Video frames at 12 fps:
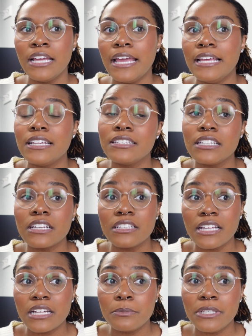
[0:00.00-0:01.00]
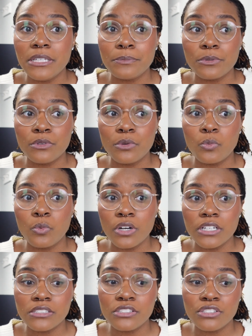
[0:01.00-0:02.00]
And I think a lot of people
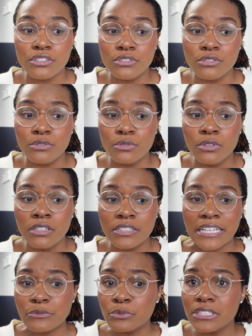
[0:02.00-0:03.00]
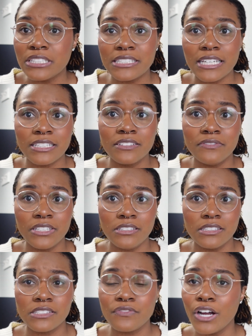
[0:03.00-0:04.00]
want to like really take
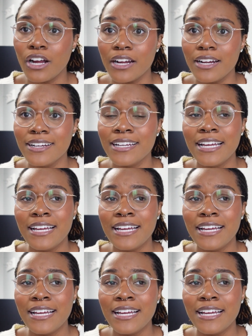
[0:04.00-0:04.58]
convenience far